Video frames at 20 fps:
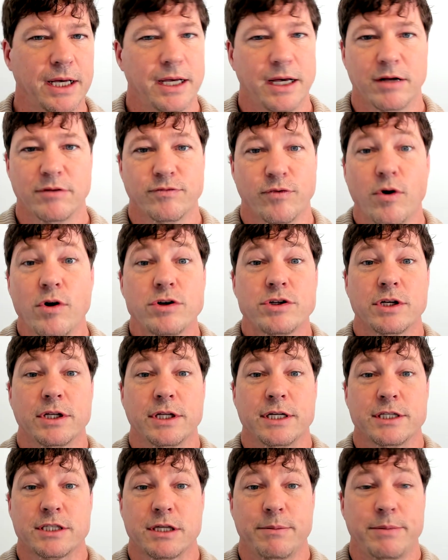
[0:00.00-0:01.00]
Unfortunately,
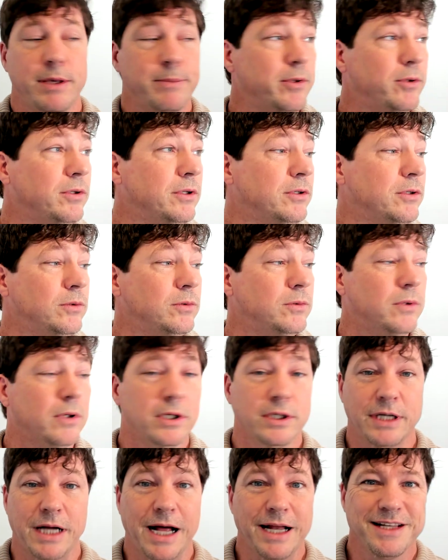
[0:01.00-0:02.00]
it's going to be people who
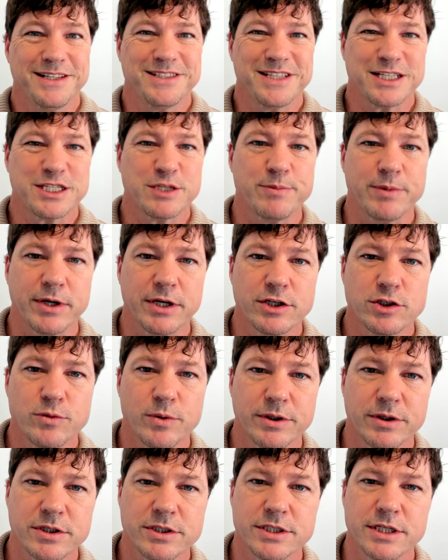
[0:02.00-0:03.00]
are not as experienced with
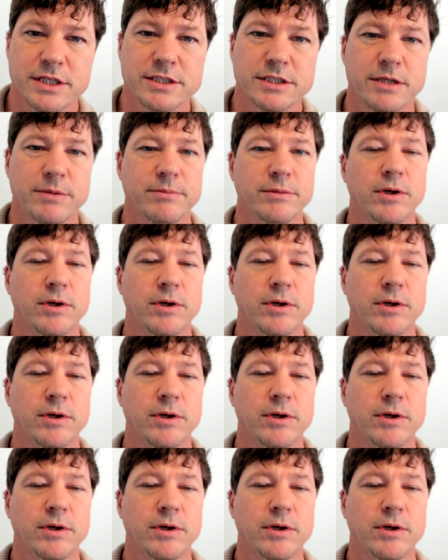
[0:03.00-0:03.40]
your system,